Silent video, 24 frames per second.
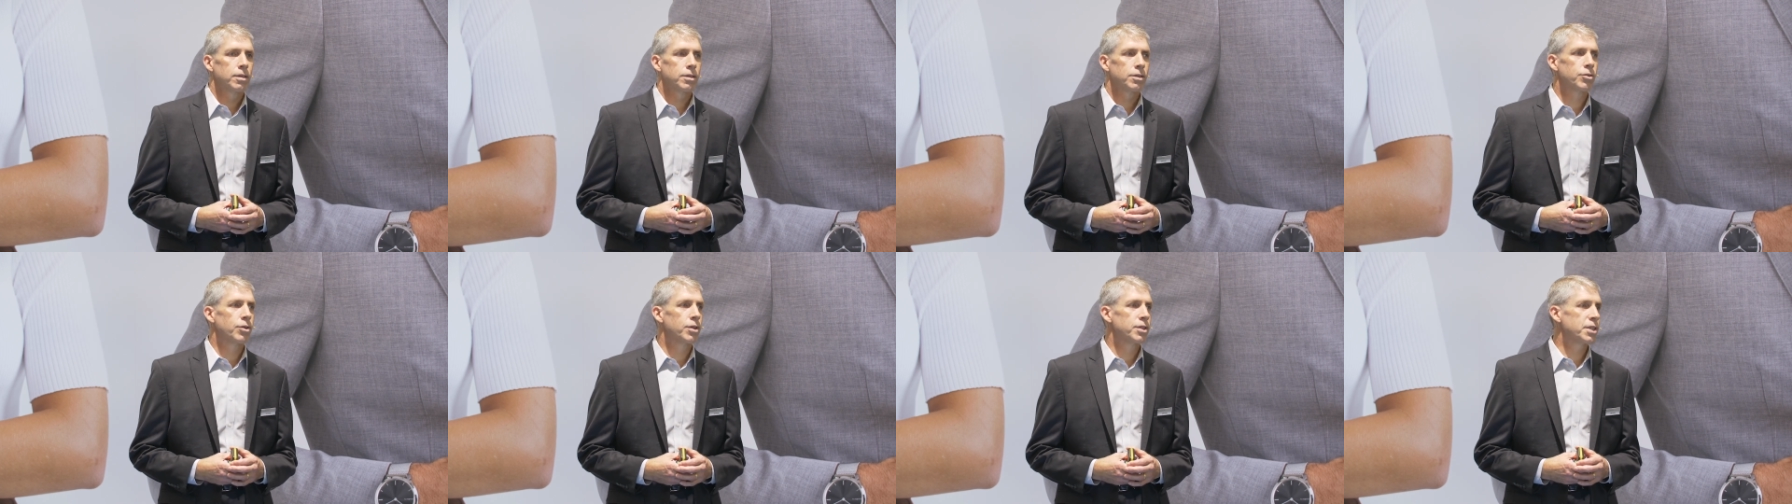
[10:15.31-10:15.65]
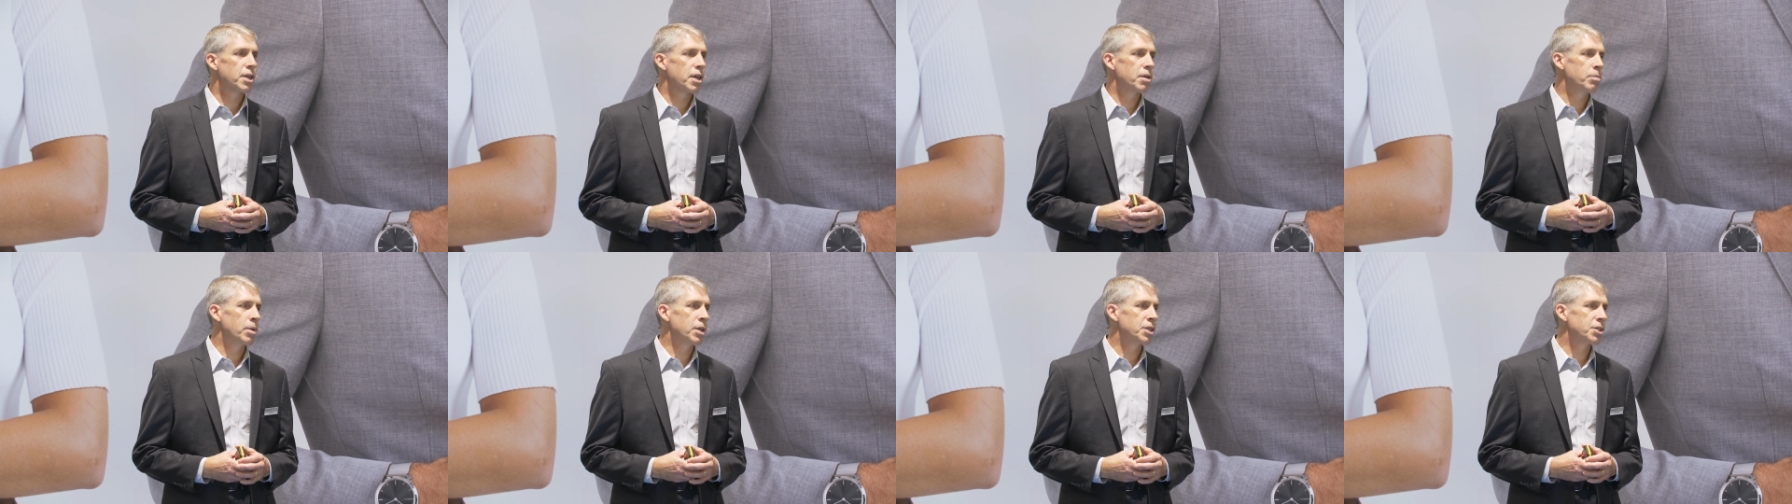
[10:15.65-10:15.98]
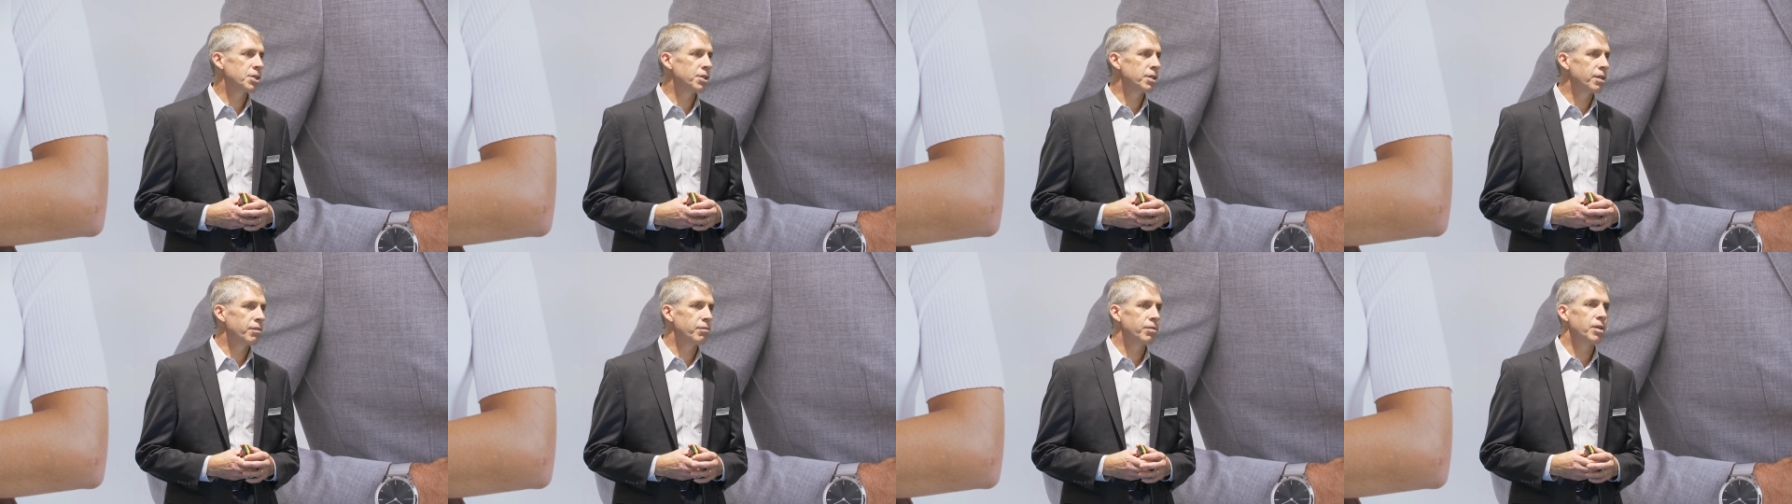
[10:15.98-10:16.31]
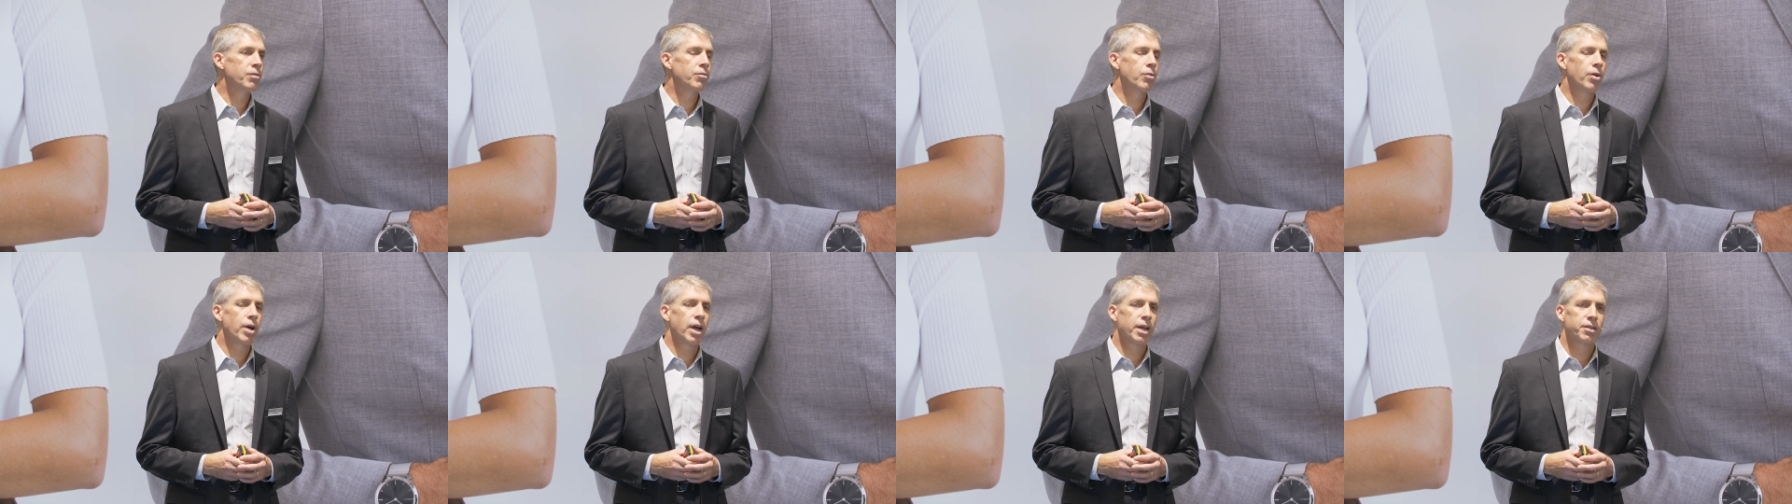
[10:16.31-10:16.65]
So as I mentioned, the
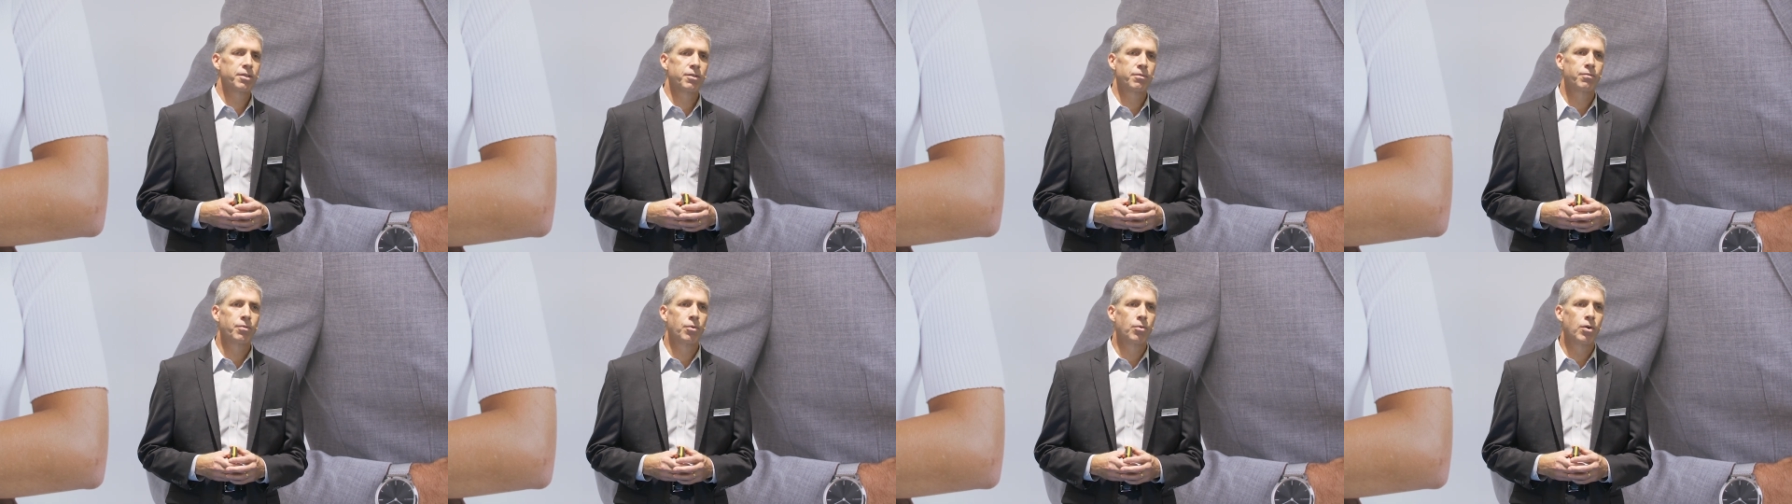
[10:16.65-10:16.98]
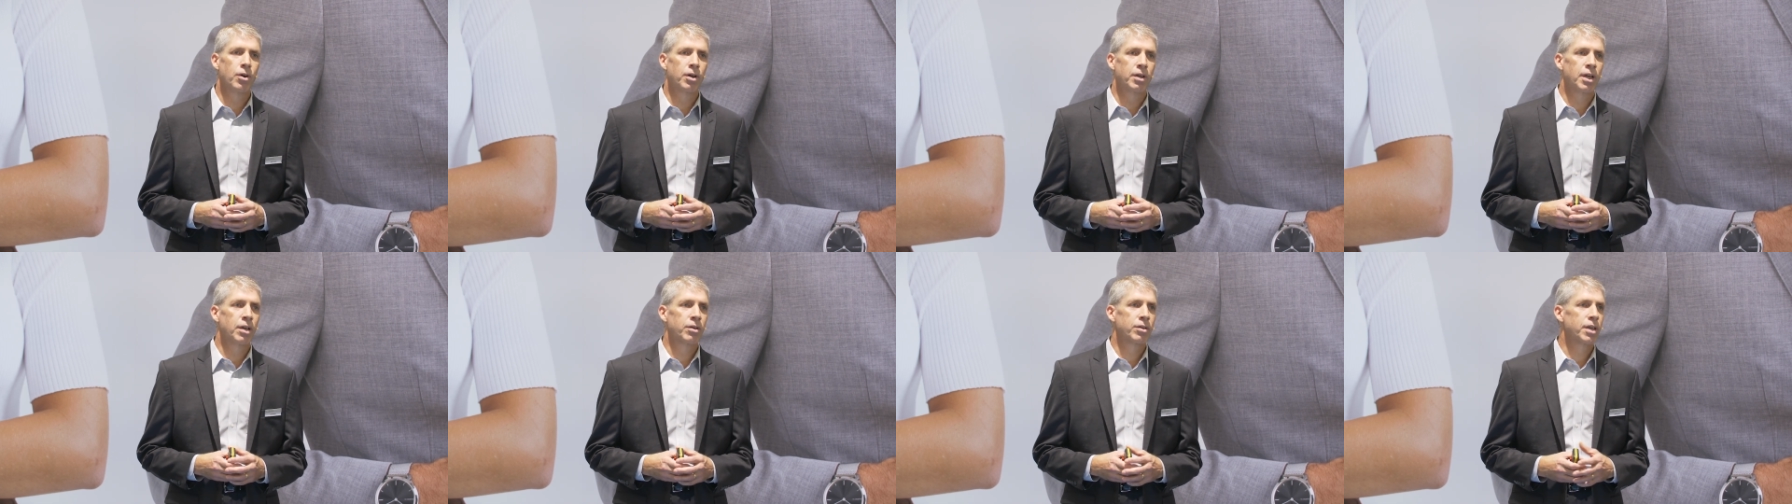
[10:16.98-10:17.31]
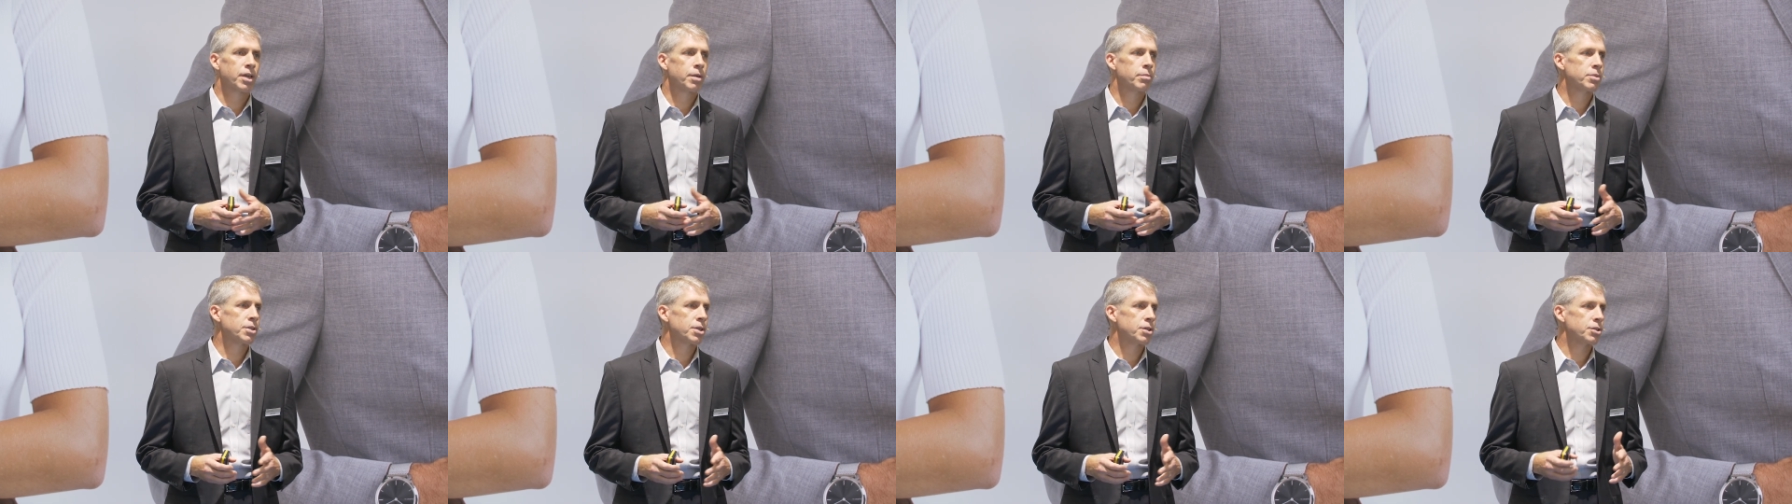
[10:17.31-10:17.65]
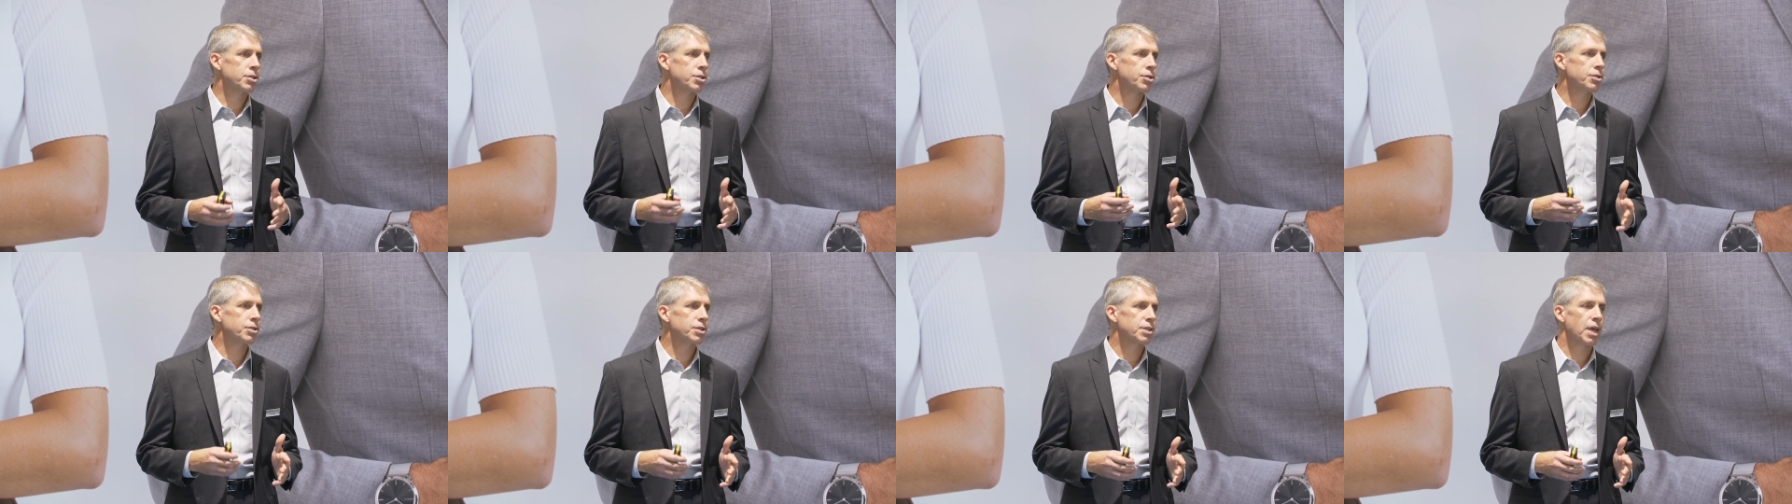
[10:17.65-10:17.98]
vívoactive four now comes in
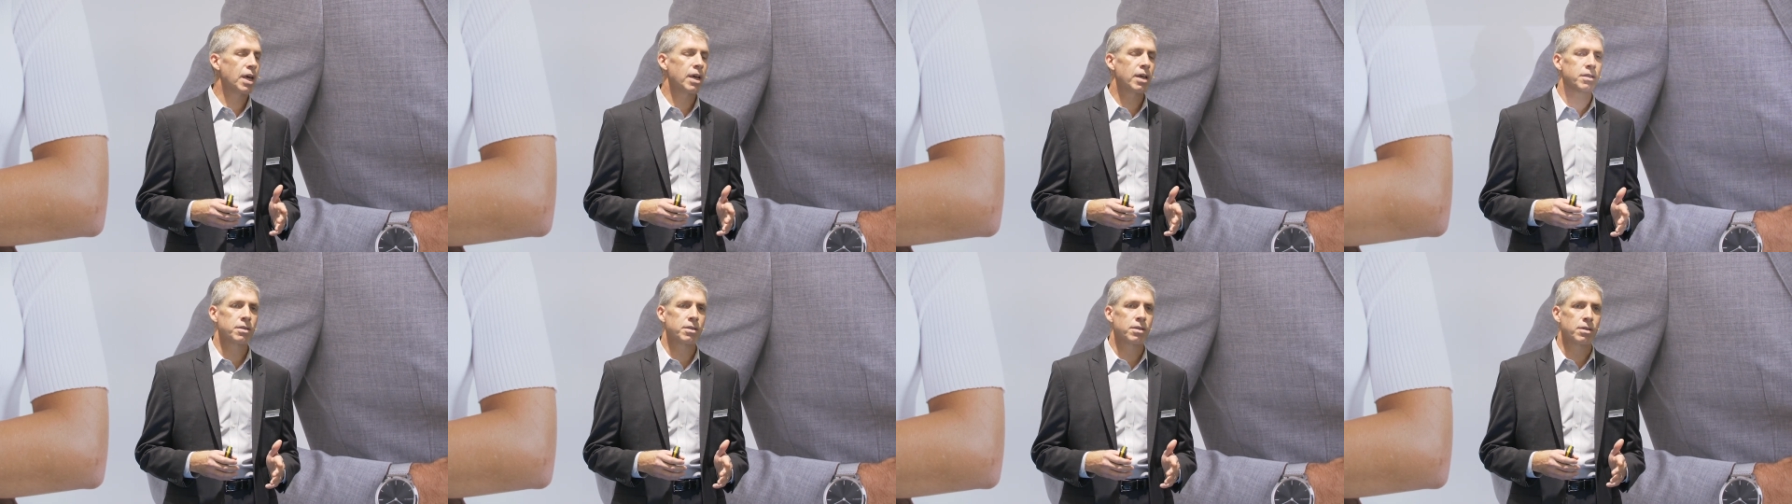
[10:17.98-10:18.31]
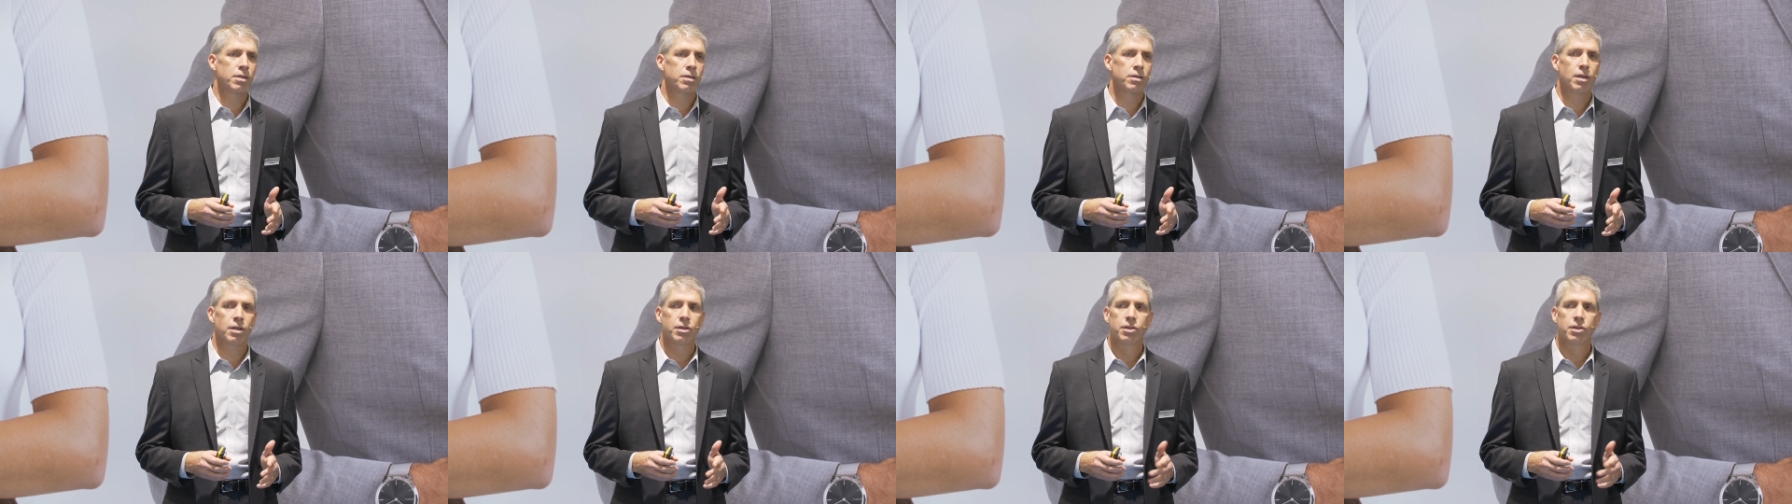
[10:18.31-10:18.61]
two sizes,